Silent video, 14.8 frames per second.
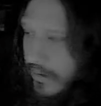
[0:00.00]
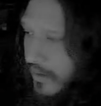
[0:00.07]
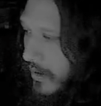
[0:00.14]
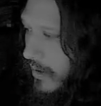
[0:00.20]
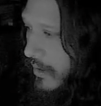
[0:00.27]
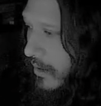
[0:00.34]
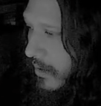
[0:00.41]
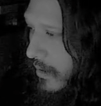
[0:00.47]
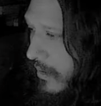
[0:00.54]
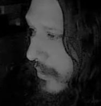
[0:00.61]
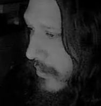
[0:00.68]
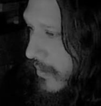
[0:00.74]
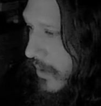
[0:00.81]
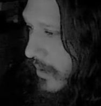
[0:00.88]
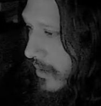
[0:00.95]
you
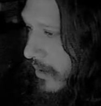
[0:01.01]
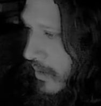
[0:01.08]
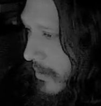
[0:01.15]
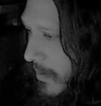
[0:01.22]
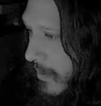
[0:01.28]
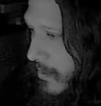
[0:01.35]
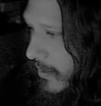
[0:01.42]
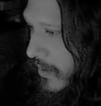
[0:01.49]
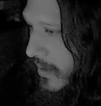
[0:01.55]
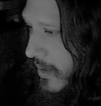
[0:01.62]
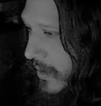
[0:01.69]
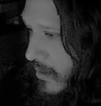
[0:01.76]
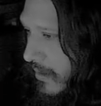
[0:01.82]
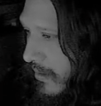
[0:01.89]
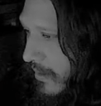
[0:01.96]
have to work
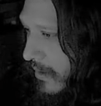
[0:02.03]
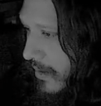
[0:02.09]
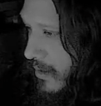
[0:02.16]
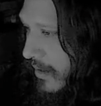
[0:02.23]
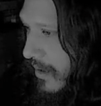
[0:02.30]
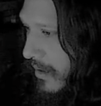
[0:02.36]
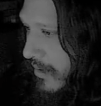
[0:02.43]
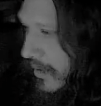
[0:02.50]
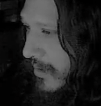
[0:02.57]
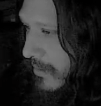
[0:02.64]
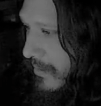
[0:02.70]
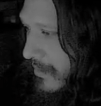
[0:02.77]
together and else.